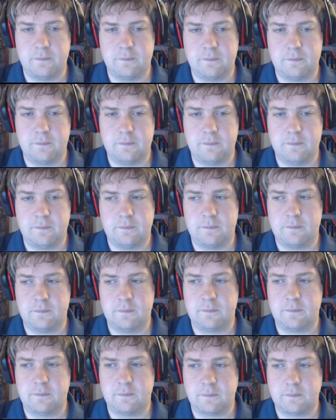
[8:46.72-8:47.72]

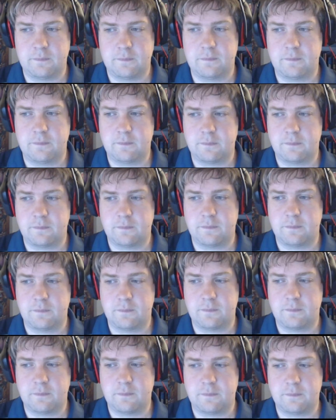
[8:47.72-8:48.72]

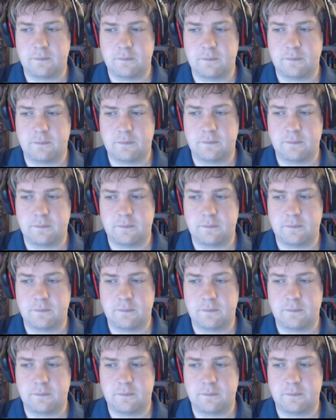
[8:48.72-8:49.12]
No words are spoken by the person on screen.